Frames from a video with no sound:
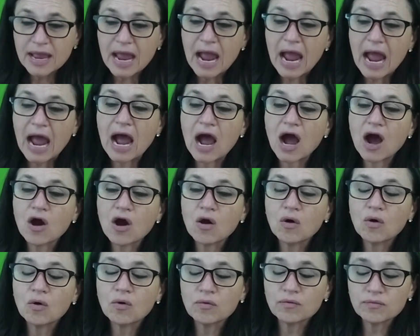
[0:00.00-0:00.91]

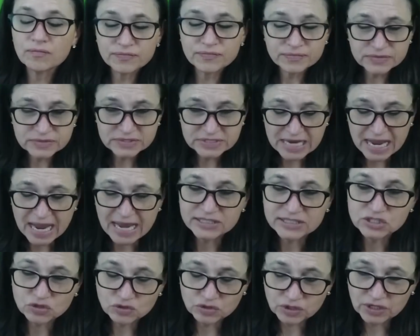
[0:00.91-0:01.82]
how
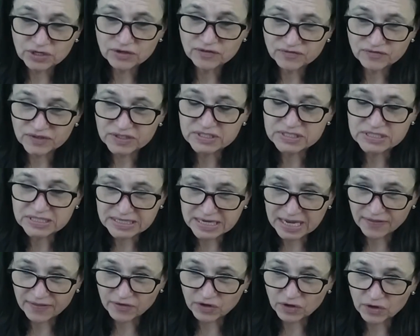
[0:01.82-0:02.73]
tasks are going to fit
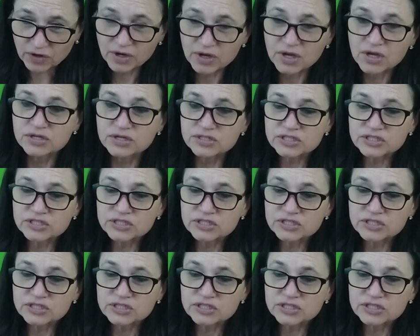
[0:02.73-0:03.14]
together